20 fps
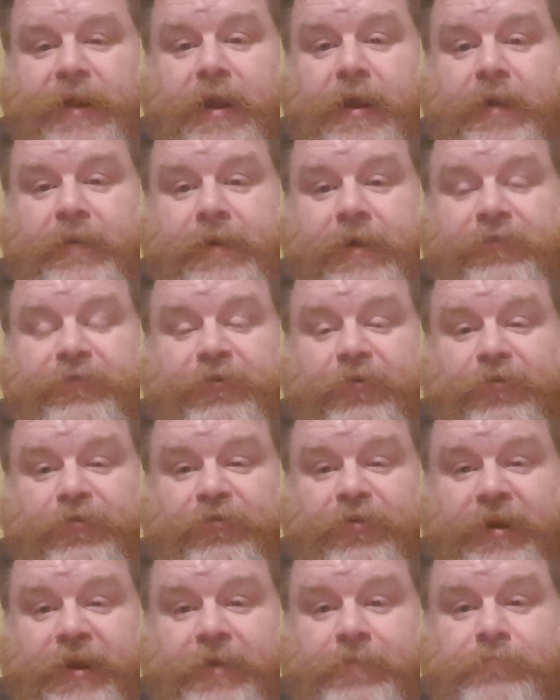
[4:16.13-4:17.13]
that's
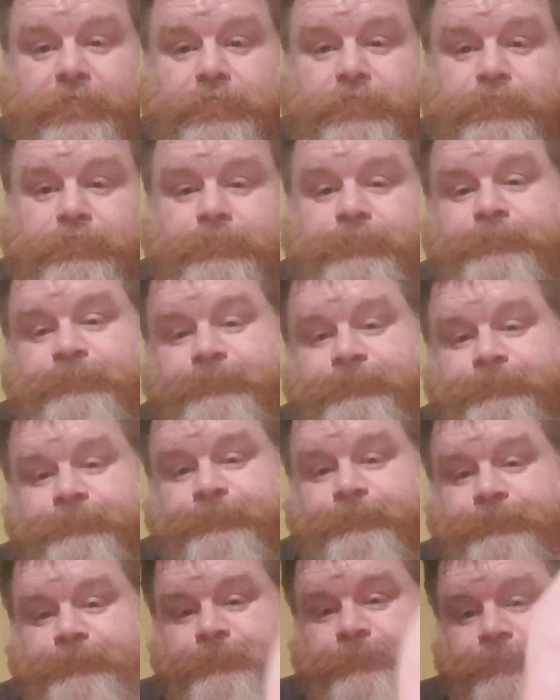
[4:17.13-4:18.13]
usually
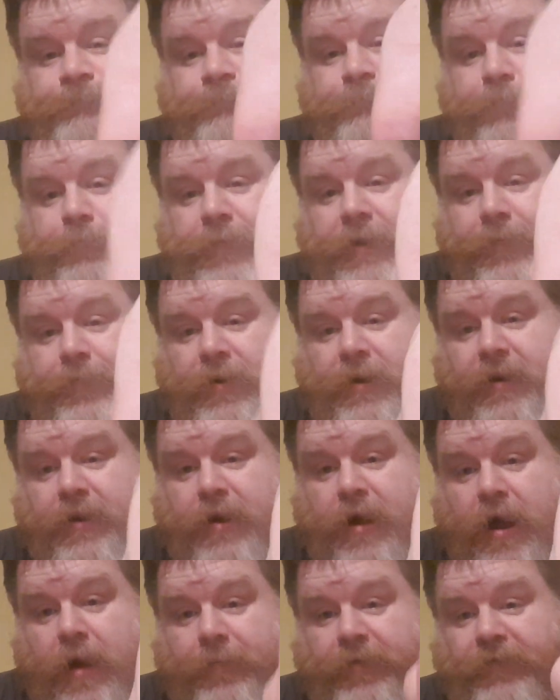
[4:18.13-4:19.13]
people in the
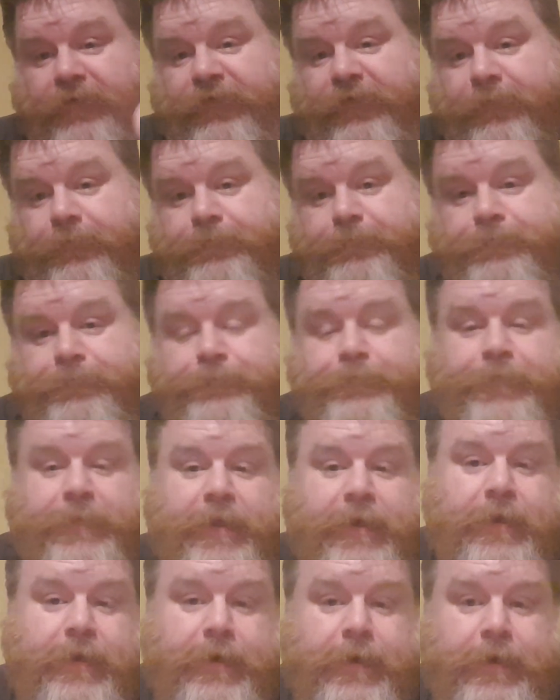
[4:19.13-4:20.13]
comments.
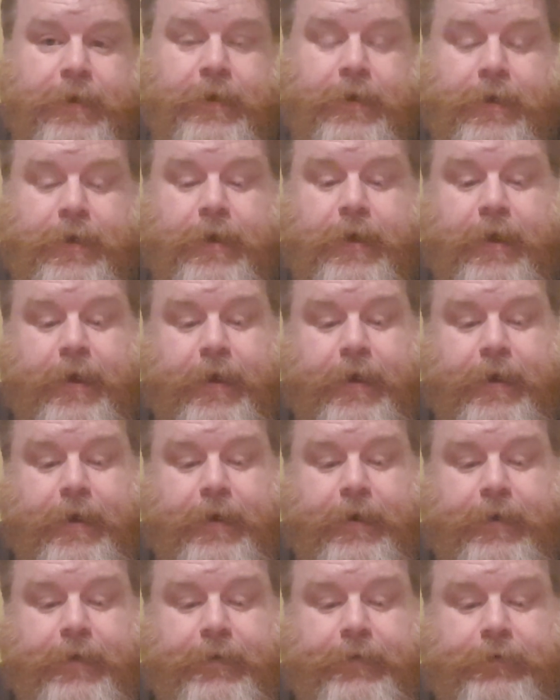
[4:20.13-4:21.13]

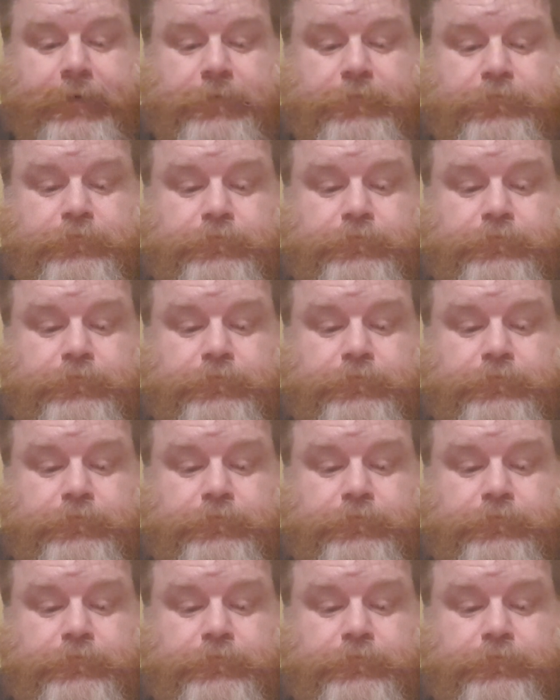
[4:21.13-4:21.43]
It